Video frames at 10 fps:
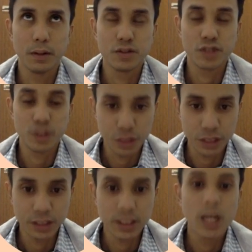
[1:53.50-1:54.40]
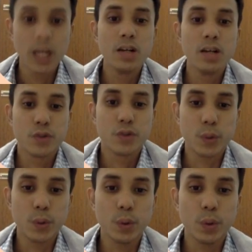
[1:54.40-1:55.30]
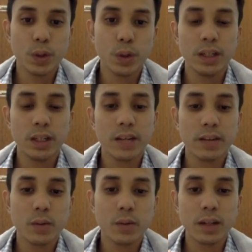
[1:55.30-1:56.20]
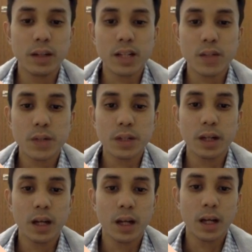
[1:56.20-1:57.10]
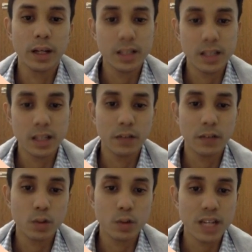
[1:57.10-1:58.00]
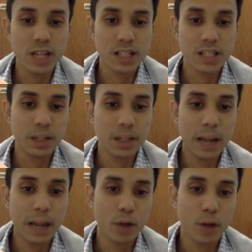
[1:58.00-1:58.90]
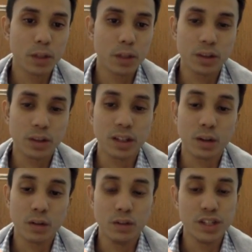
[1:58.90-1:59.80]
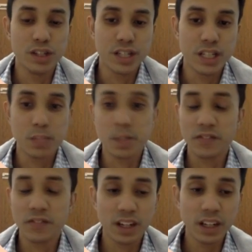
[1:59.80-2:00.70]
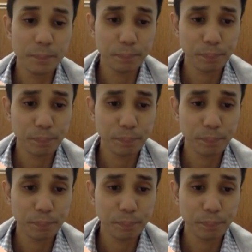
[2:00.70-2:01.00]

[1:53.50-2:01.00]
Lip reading: children. So another one, the last one, these individuals exhibit abnormal cortical convolution. Specifically,